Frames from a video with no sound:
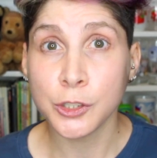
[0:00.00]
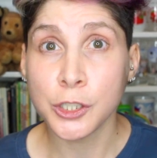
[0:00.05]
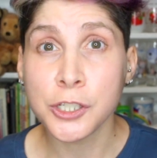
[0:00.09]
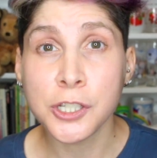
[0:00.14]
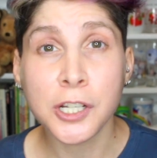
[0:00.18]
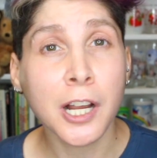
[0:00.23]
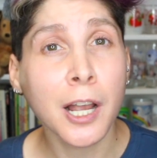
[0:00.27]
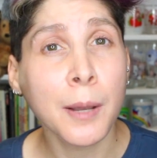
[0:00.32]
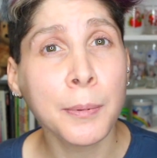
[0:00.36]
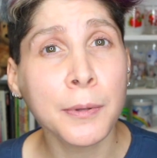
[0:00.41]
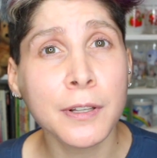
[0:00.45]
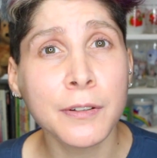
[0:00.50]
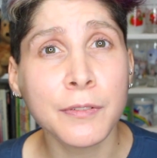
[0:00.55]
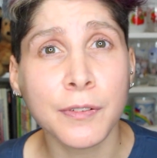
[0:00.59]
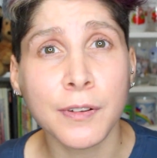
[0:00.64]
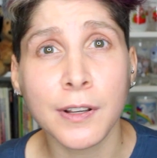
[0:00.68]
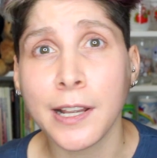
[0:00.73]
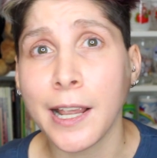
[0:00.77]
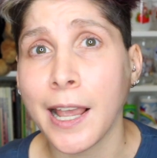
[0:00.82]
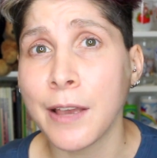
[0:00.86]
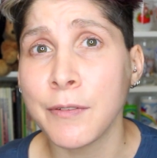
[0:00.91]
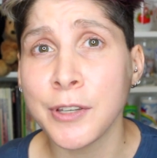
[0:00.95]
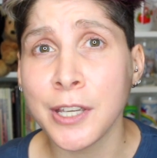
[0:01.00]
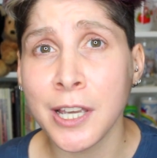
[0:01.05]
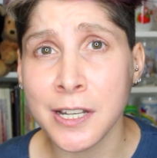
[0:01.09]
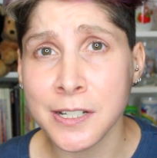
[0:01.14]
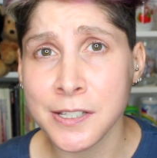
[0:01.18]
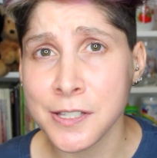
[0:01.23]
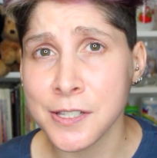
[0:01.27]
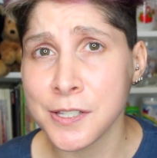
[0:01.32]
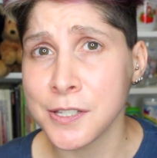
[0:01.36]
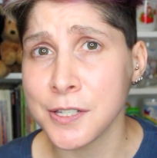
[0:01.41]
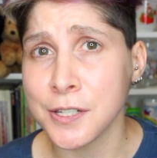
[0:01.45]
Just a couple of
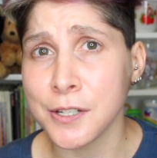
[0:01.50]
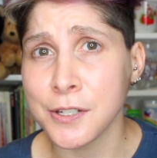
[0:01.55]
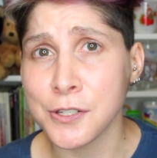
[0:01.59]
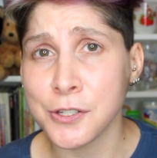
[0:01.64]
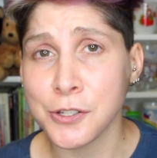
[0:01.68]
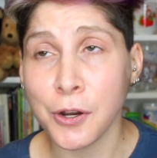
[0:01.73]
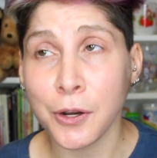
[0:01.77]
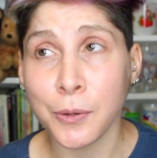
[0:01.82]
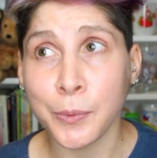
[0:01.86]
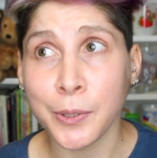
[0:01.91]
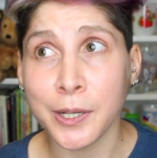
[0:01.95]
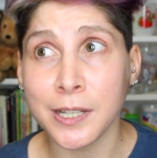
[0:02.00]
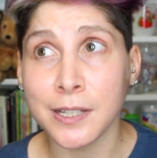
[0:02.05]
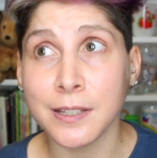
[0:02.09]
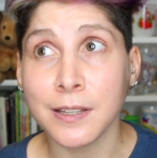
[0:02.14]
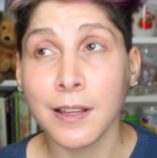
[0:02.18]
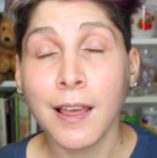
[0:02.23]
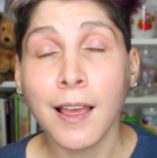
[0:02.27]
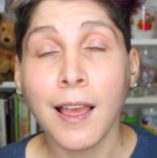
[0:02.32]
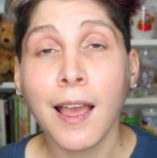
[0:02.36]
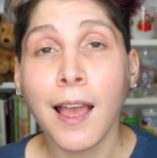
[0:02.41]
caveats to start with.